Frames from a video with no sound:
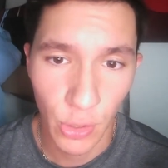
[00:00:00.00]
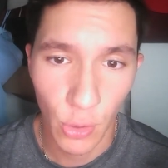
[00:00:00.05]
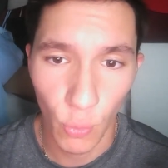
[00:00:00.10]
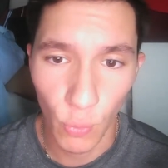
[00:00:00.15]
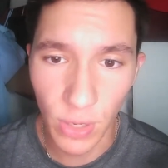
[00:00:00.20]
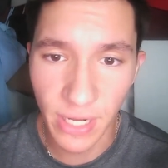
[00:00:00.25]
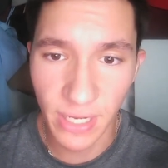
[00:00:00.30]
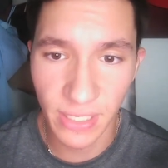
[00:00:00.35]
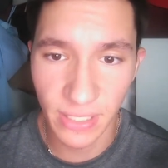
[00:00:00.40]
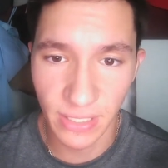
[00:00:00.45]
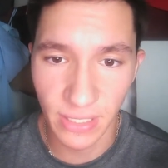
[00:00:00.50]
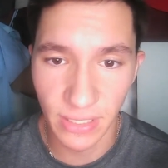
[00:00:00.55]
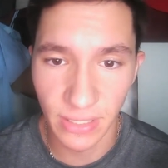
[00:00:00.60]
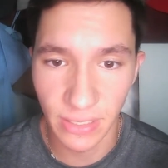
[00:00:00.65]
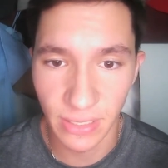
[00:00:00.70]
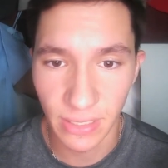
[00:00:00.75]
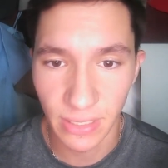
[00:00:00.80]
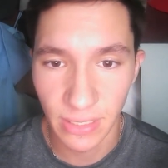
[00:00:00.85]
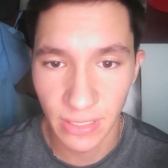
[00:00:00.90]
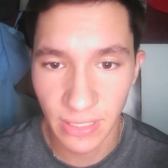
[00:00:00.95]

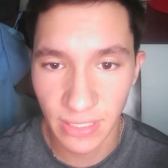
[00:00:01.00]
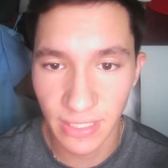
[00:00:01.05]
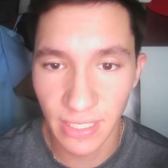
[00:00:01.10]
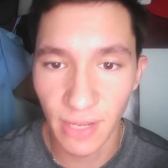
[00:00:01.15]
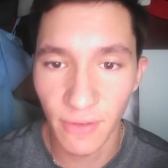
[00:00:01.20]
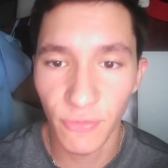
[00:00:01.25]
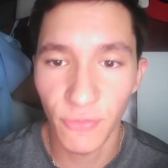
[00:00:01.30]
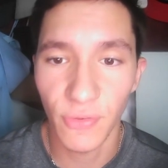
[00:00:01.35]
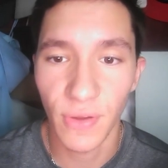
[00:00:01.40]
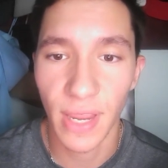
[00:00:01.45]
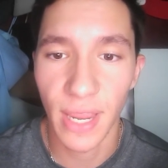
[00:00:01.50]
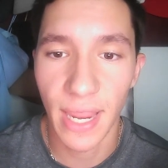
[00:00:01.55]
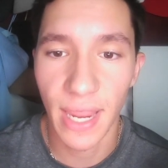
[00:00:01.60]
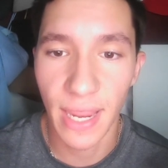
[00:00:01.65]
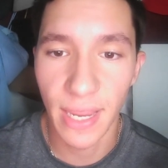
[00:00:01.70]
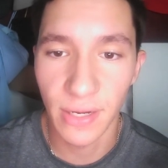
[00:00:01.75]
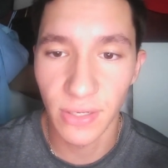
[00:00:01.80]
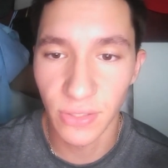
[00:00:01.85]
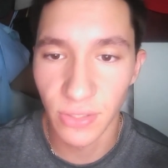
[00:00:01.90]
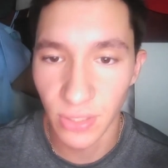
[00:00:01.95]
Weaknesses: stiff
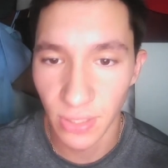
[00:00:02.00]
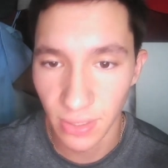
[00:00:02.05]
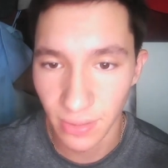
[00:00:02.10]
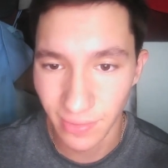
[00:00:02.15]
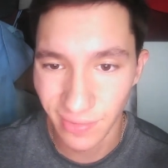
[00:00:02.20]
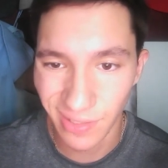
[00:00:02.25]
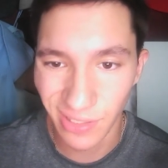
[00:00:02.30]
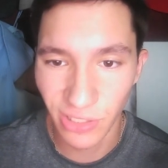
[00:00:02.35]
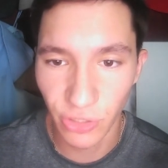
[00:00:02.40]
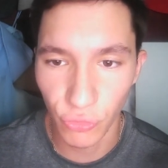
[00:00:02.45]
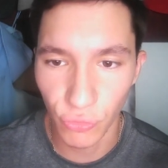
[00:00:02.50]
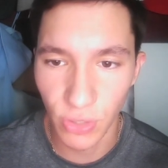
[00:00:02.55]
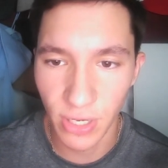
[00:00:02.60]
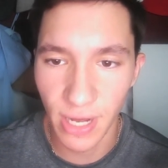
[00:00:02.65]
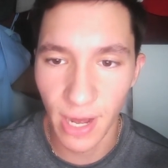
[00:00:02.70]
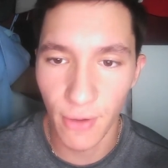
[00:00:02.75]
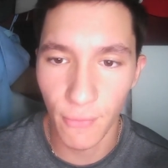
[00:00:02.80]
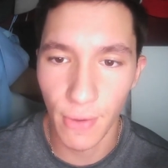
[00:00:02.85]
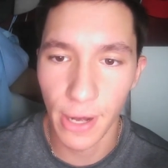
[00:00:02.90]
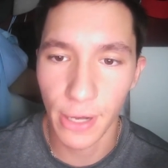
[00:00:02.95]
and doesn't
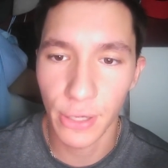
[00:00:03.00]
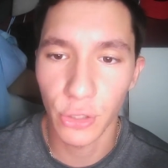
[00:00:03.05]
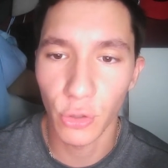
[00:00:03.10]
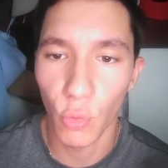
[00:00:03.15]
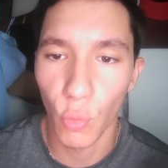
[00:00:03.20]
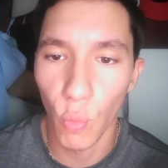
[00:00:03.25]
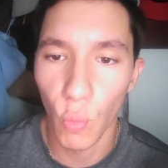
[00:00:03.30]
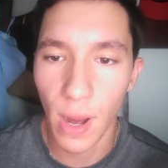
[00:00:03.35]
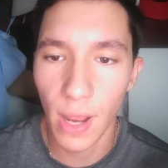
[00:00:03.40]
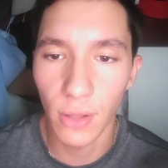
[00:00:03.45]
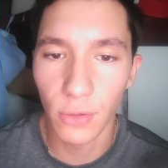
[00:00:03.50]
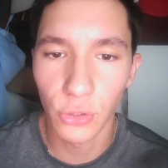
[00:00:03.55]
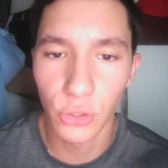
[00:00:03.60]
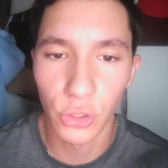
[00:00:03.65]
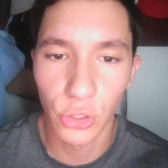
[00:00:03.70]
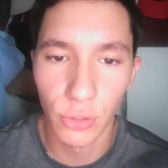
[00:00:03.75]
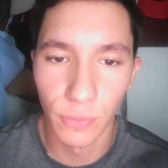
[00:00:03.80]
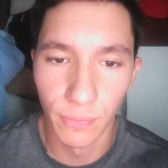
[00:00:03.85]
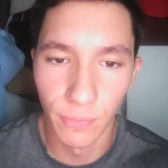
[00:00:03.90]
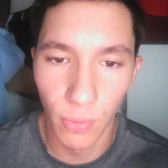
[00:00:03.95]
redirect well
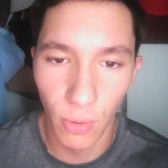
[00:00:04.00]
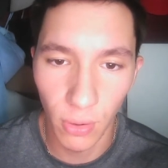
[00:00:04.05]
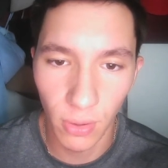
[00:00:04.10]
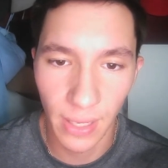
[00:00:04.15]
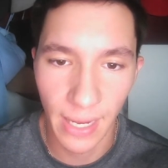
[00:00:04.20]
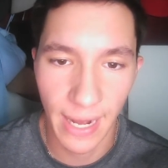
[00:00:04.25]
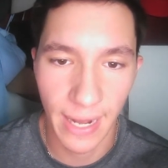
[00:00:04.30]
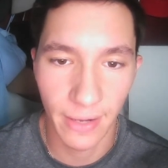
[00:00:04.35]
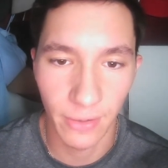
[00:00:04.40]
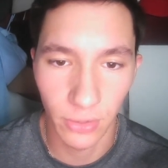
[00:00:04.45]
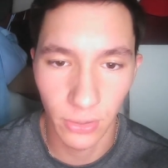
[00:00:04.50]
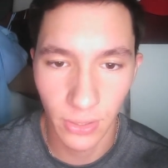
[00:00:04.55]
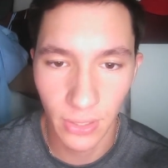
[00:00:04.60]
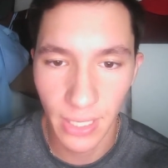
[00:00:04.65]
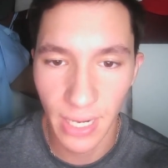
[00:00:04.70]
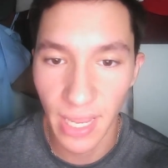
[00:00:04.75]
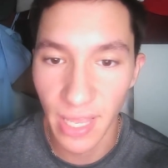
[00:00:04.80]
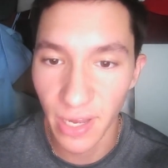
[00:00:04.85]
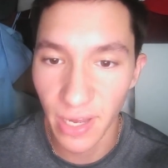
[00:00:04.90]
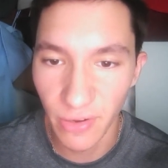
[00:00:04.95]
to the ball
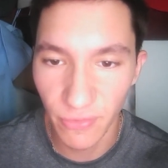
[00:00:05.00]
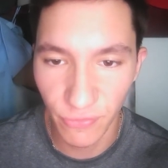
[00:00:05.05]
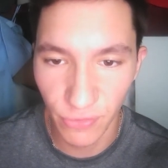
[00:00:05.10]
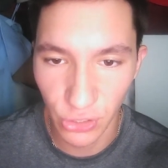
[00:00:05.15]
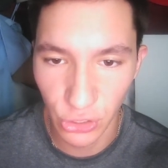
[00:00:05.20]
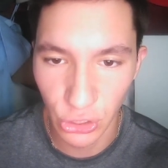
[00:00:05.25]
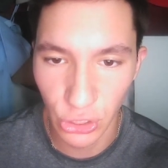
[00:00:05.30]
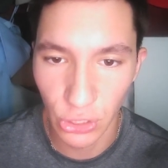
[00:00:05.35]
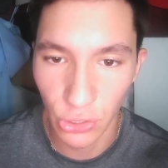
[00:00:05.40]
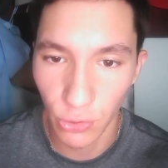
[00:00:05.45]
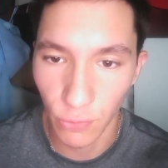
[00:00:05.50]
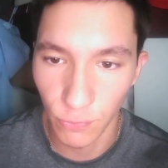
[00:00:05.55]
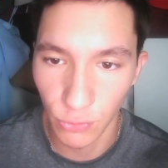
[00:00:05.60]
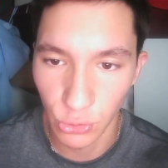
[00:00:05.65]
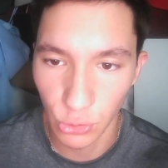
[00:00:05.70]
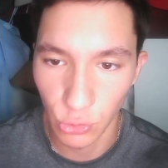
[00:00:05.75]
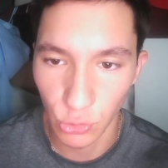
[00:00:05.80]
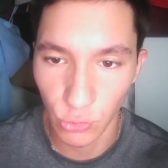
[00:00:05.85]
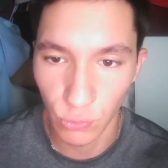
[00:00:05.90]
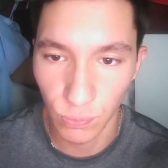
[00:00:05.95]
handler, inefficient and
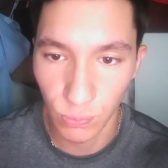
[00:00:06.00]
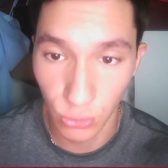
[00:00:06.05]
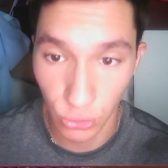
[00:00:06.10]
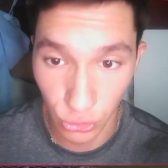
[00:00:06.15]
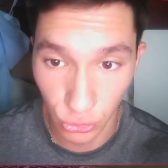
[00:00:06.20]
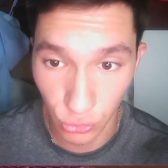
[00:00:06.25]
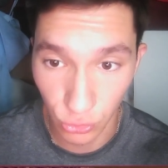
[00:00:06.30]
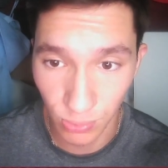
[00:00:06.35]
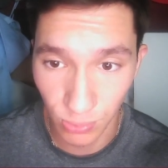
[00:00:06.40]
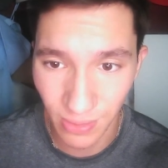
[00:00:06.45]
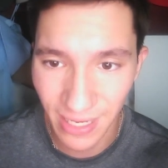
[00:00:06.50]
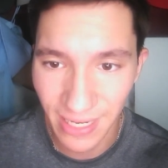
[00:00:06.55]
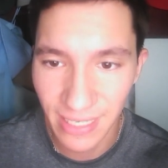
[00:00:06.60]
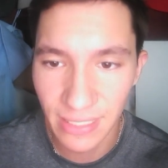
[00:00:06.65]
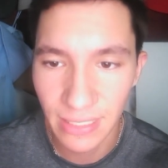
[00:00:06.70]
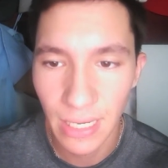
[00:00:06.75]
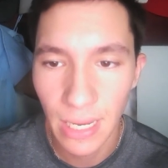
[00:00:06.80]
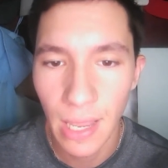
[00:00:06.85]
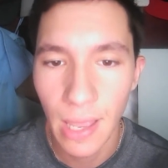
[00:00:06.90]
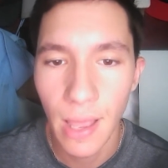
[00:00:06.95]
pursues
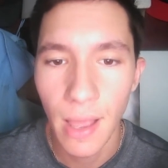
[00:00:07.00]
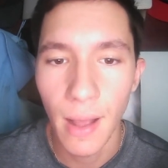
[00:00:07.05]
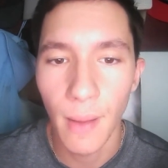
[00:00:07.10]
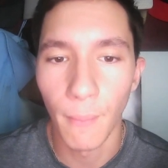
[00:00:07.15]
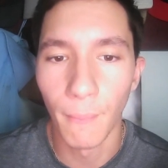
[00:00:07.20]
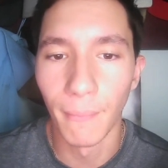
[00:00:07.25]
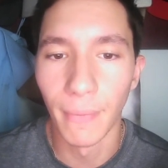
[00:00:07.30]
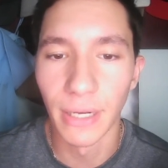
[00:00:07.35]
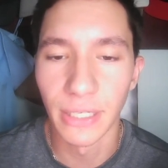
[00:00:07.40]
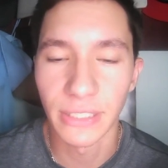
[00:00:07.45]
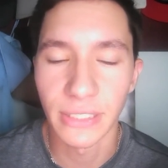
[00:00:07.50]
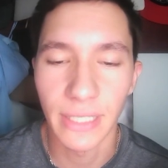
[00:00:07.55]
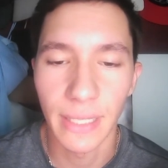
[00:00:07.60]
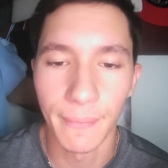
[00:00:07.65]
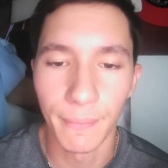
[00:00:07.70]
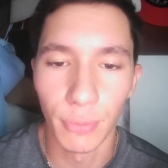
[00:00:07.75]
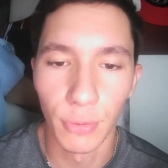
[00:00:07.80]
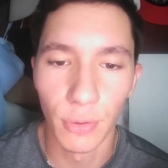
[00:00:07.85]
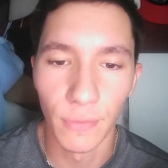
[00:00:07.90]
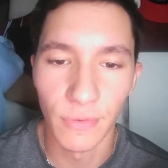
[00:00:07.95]
plays, must
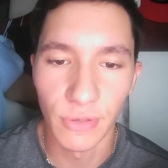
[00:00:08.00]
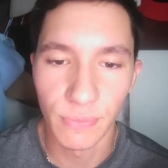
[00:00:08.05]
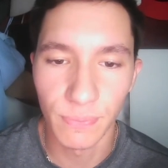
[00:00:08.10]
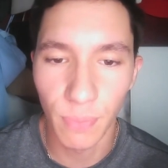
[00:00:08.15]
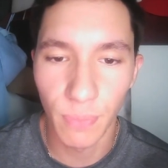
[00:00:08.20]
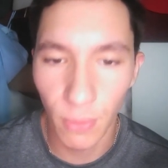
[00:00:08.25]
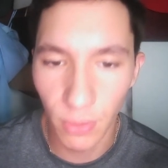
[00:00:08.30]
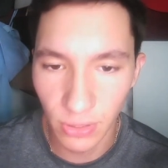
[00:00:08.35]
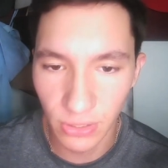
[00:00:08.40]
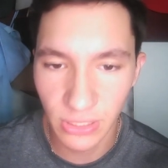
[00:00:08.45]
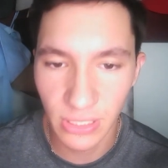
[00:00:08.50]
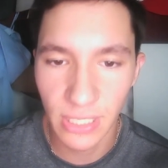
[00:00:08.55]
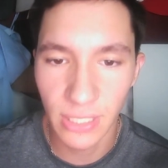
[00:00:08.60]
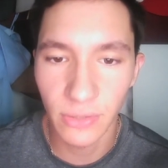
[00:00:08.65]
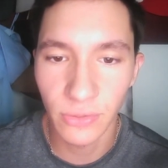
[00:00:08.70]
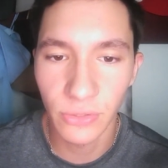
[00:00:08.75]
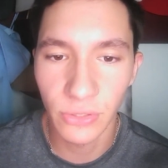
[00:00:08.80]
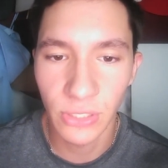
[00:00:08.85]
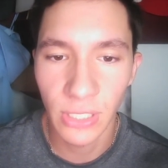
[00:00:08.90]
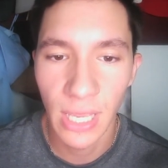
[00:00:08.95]
improve his ball
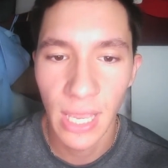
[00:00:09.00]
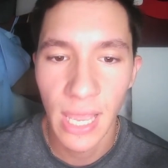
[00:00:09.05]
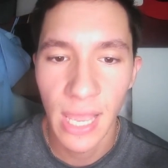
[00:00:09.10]
skills.